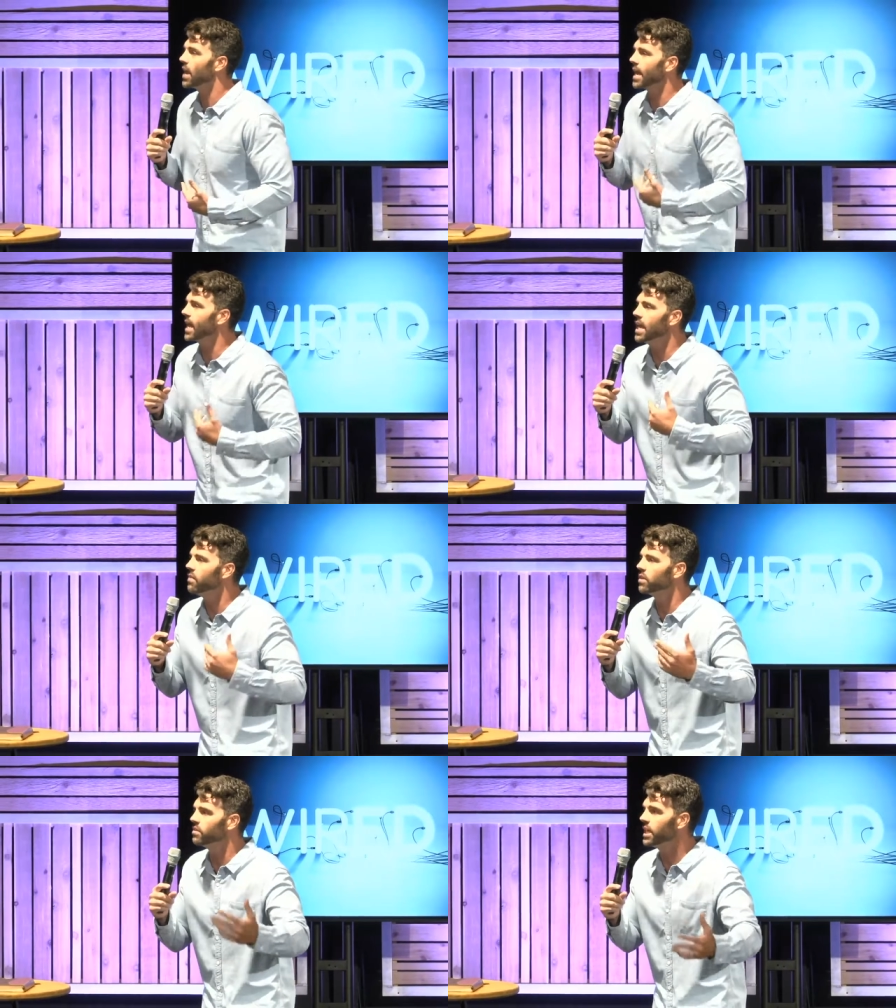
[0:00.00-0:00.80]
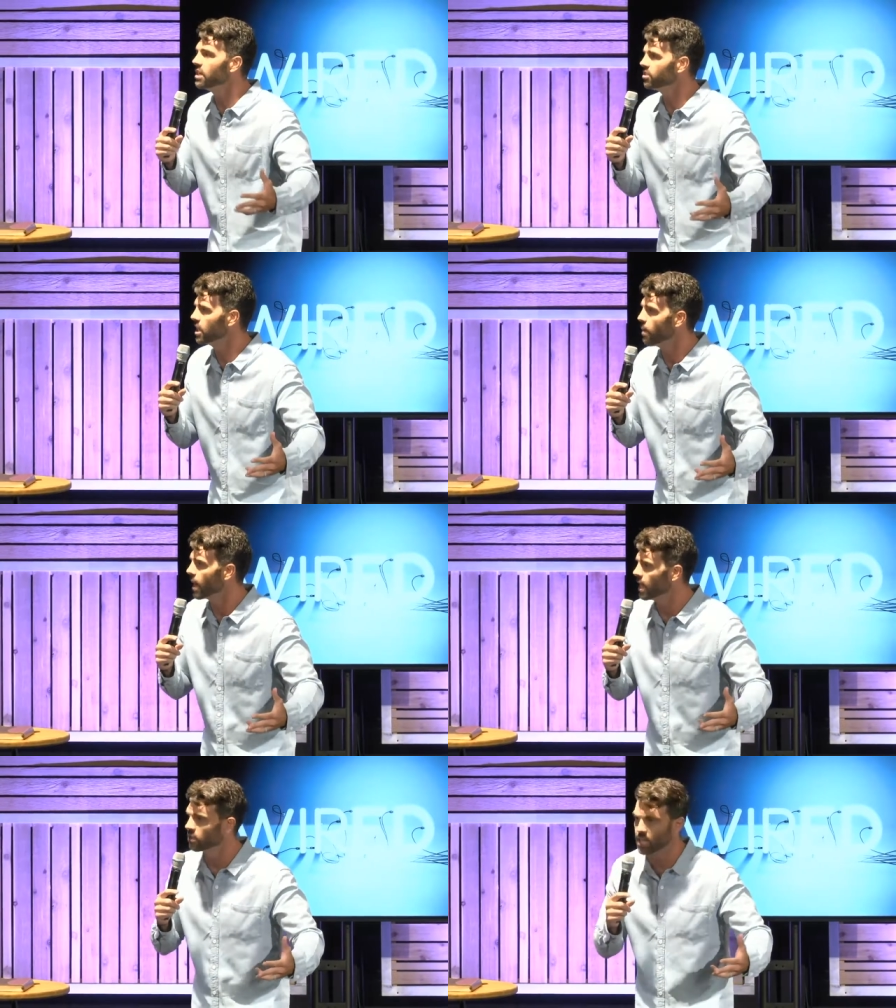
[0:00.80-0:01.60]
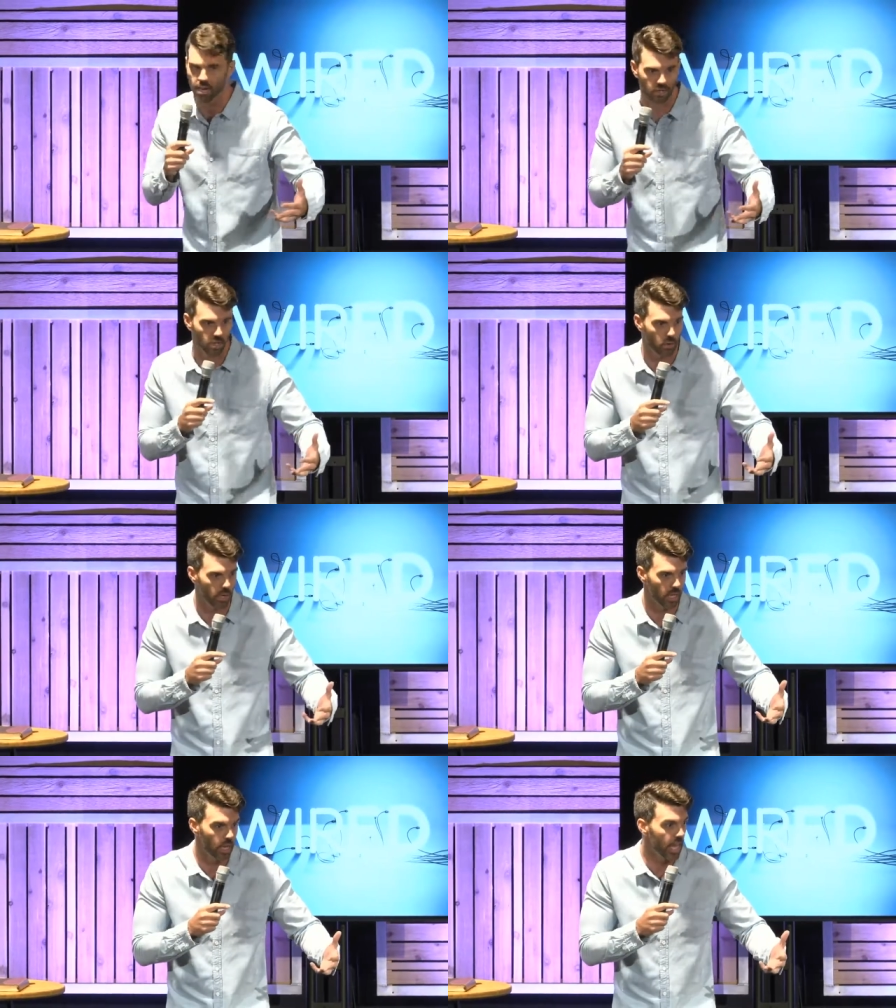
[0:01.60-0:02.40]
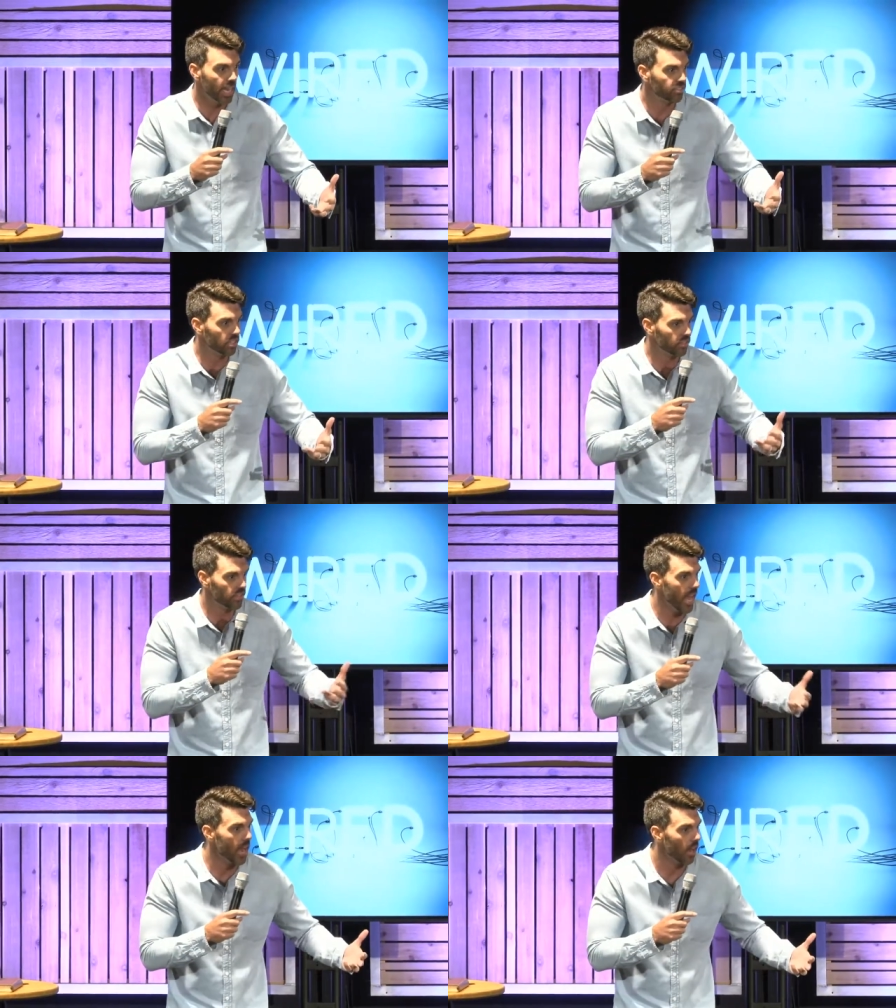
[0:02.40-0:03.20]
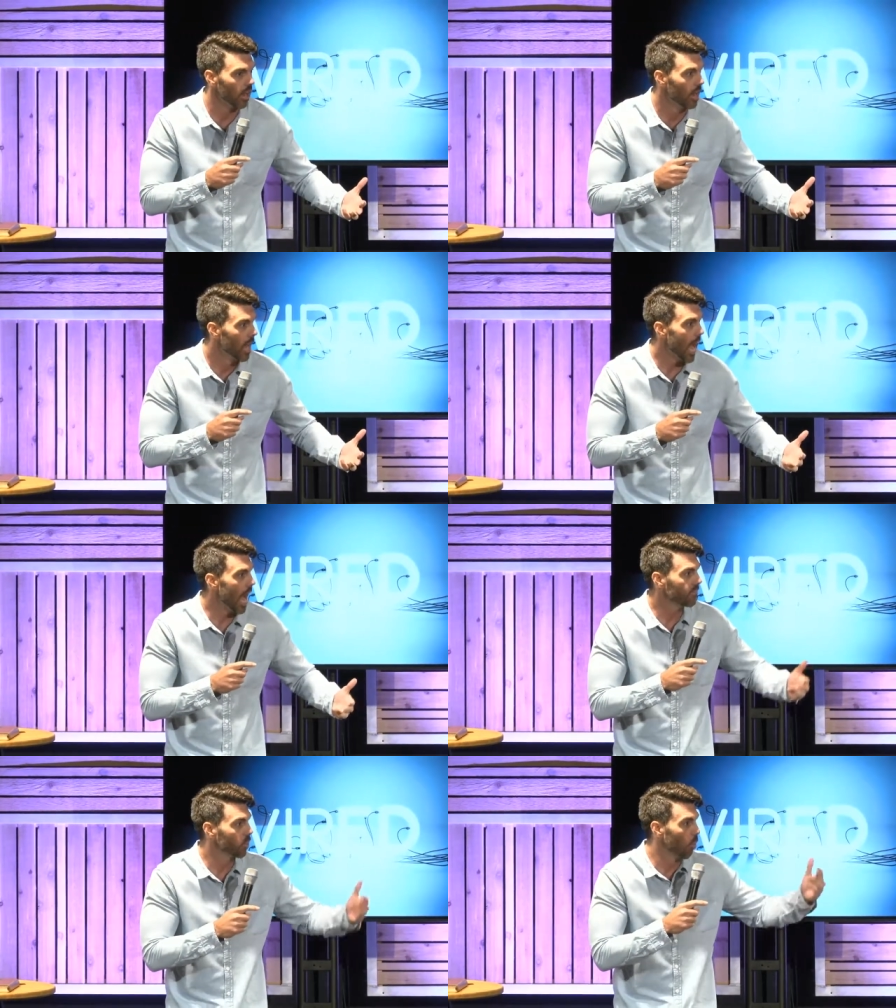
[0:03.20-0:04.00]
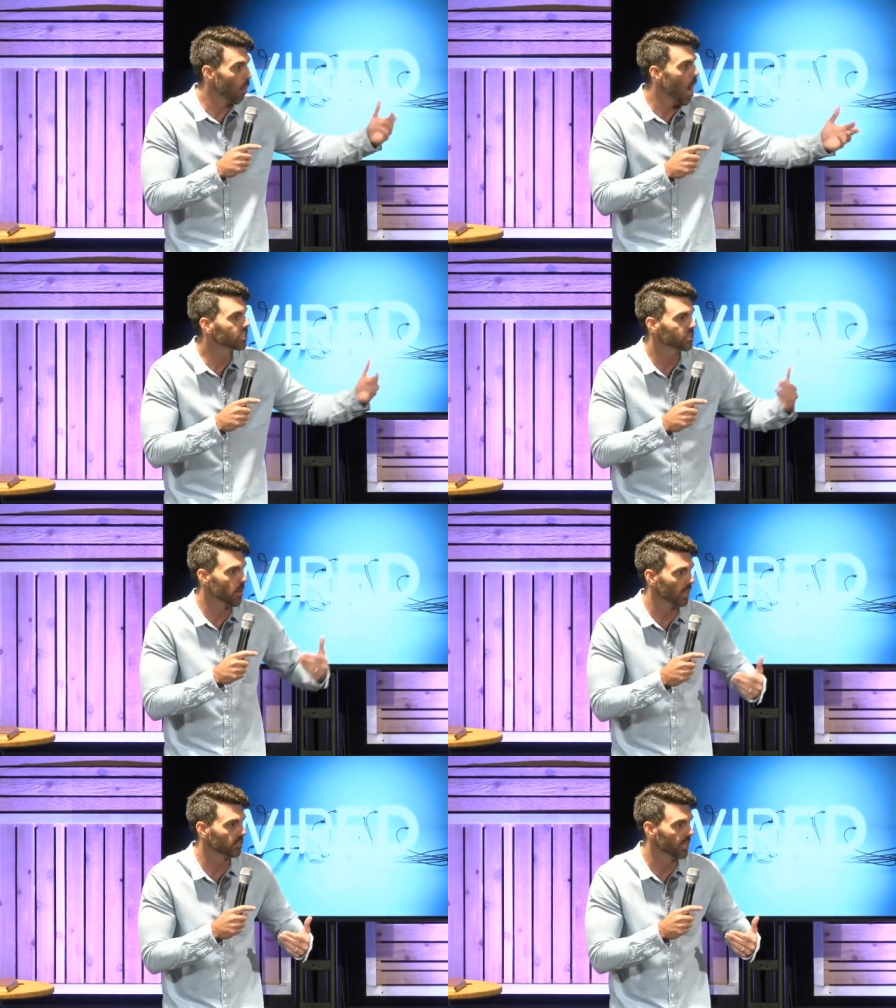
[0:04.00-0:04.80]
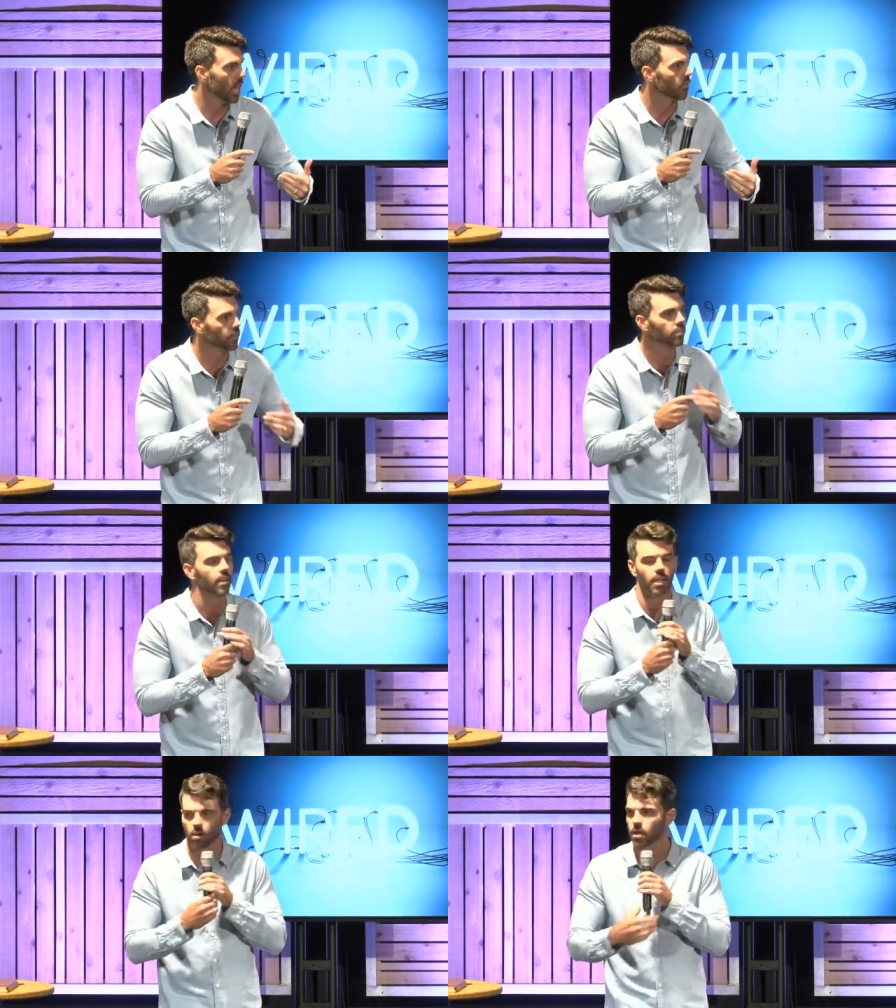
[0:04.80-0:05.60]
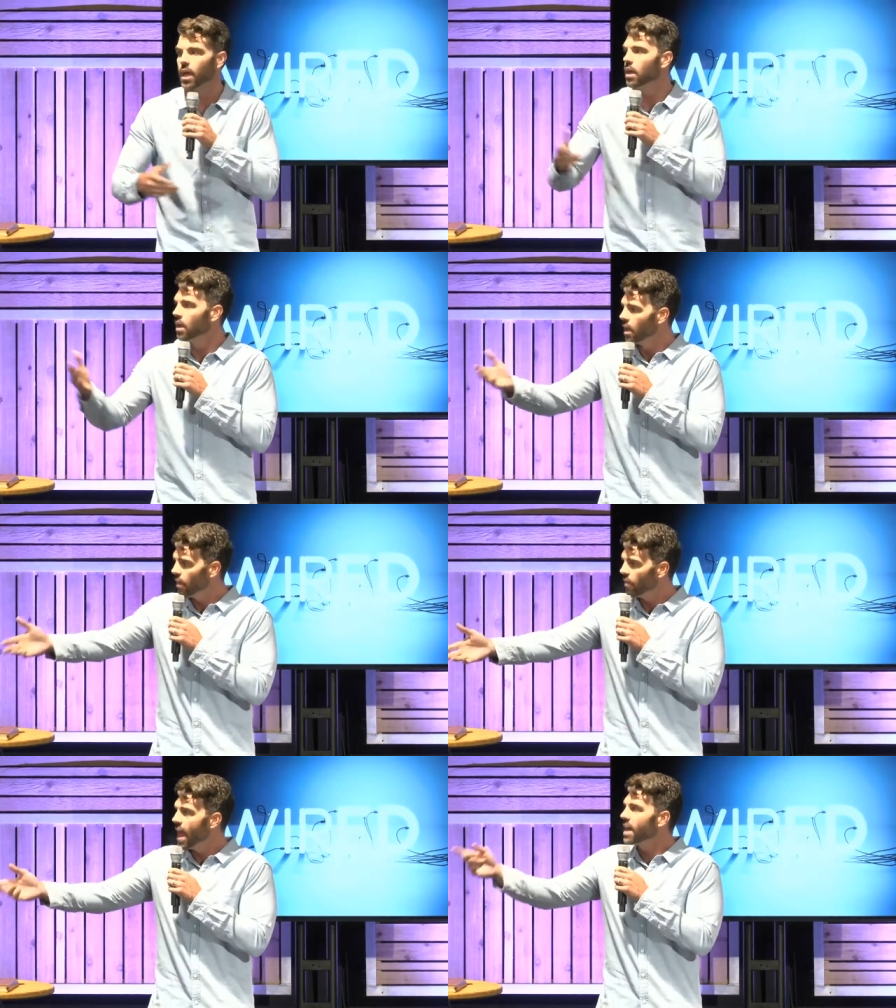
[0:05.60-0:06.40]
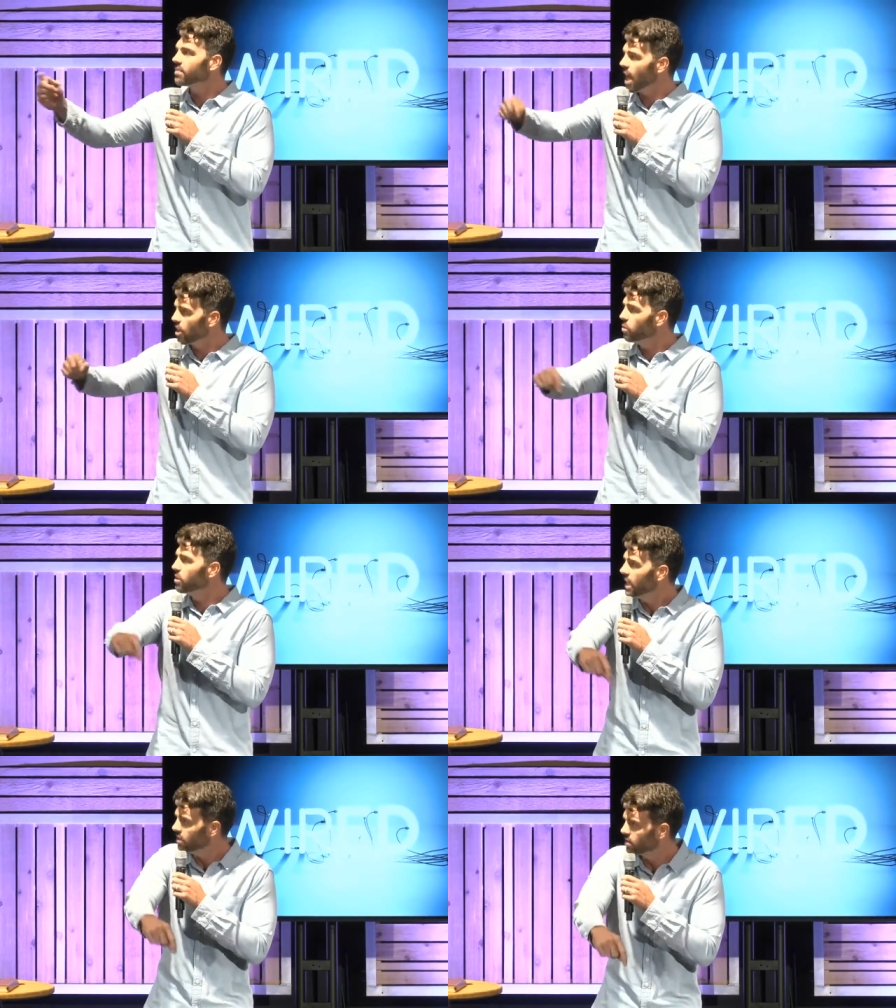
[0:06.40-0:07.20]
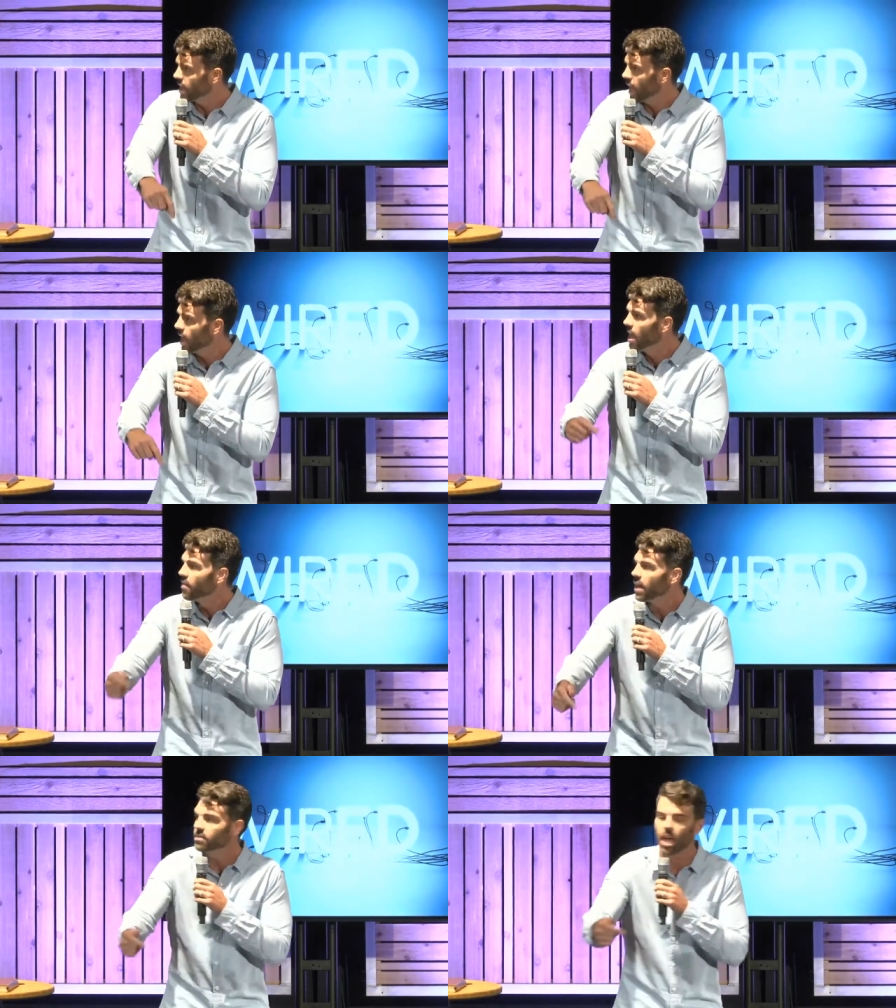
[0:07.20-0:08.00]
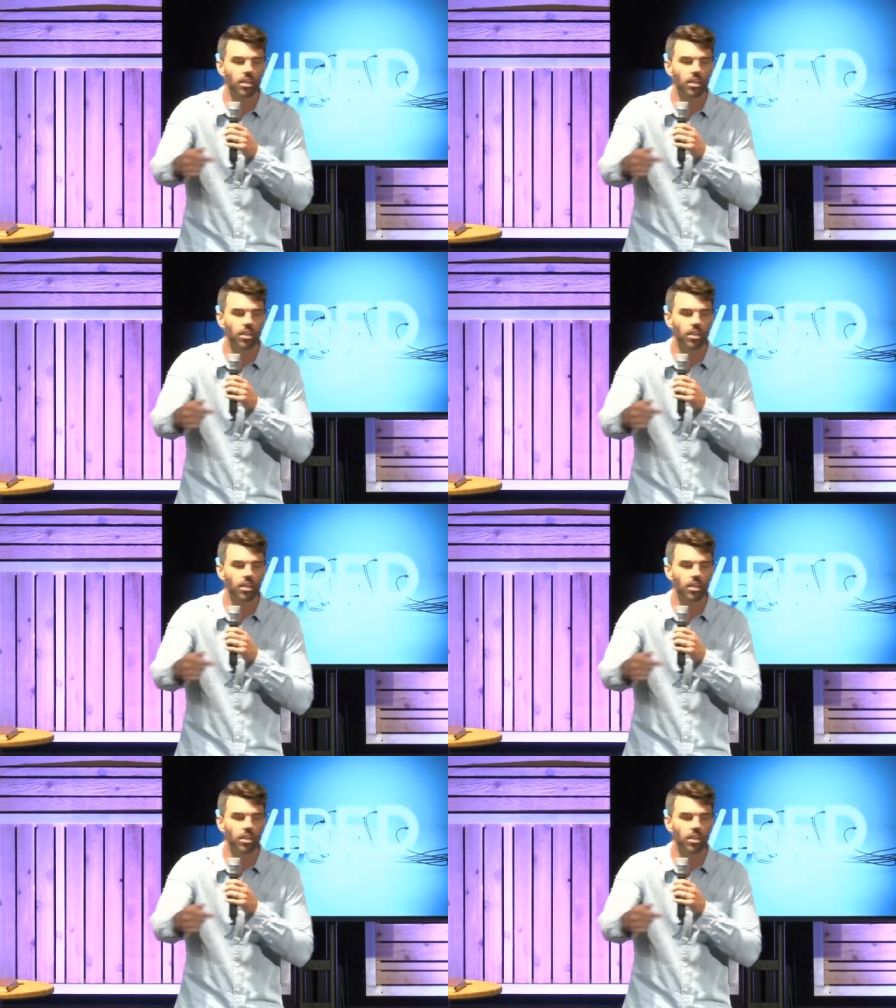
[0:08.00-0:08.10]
can't even teach anybody else how to do it. It's just there. I have to watch myself, and it's like, okay, that's how you teach that. That's how you